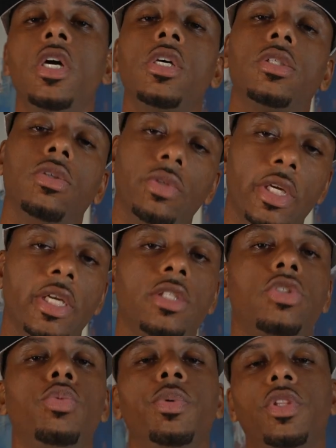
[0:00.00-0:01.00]
So yeah,
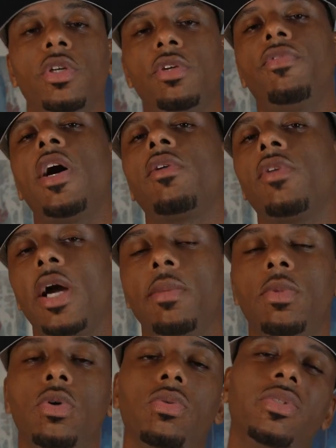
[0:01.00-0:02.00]
Super 35 crop
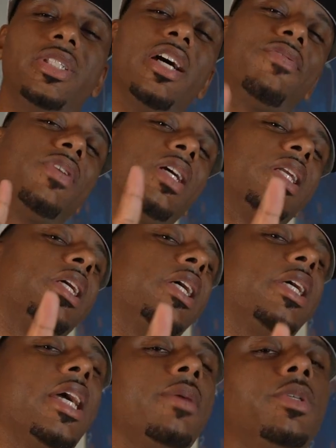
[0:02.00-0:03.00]
mode, definitely a game